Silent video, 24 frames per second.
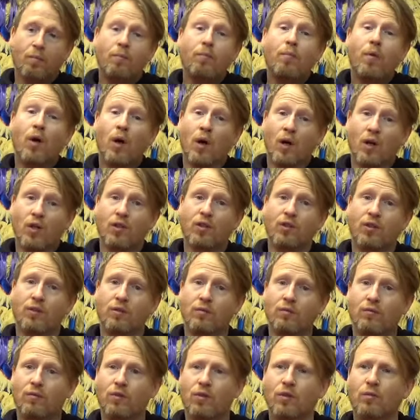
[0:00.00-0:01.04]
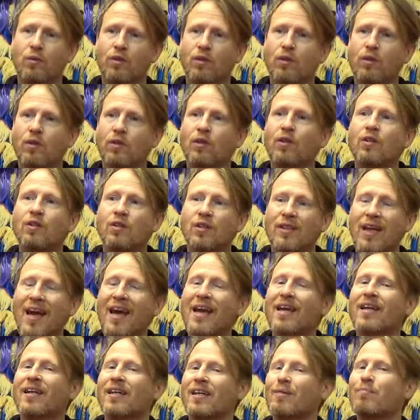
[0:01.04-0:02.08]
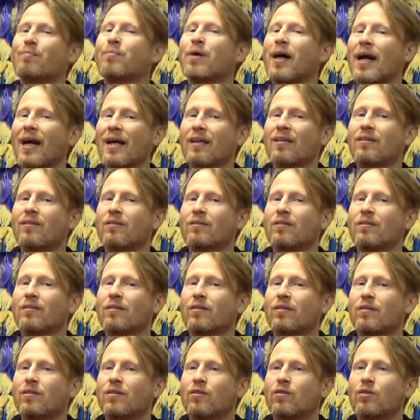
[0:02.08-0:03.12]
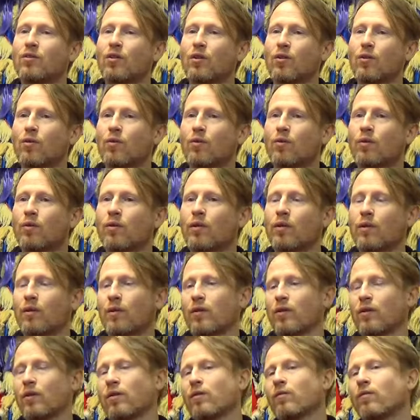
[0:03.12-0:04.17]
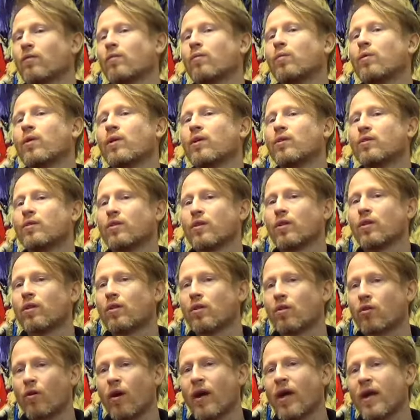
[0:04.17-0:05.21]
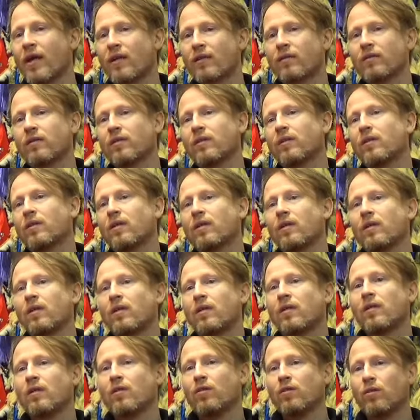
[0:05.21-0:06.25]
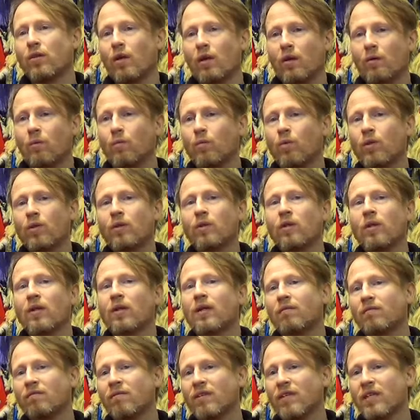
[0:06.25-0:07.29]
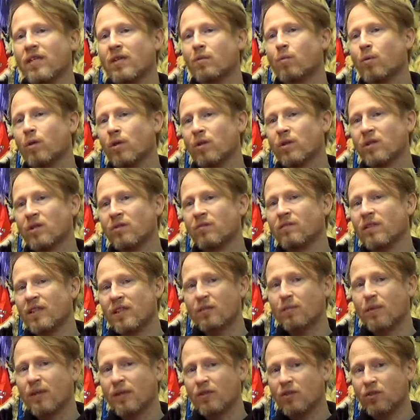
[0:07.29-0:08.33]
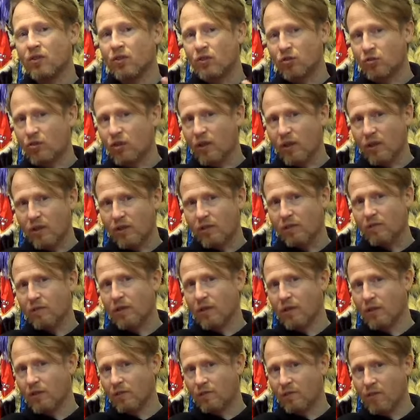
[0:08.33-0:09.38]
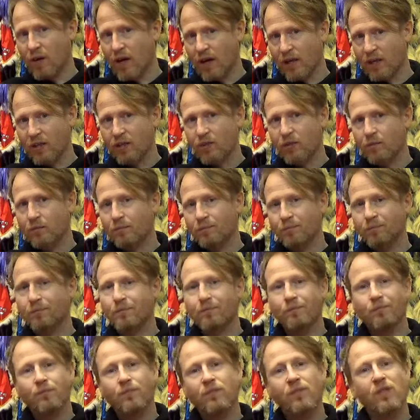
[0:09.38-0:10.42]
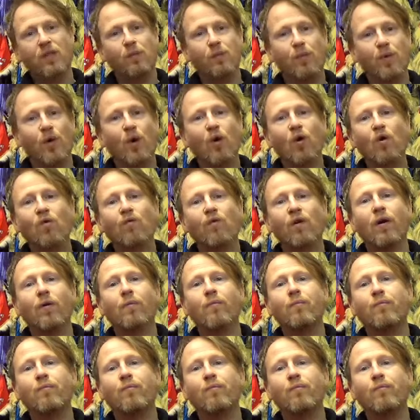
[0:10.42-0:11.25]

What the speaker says: person, someone that can take an impact. So, you know, whereas the crane wouldn't really want to risk being struck in a fight, it'd be over.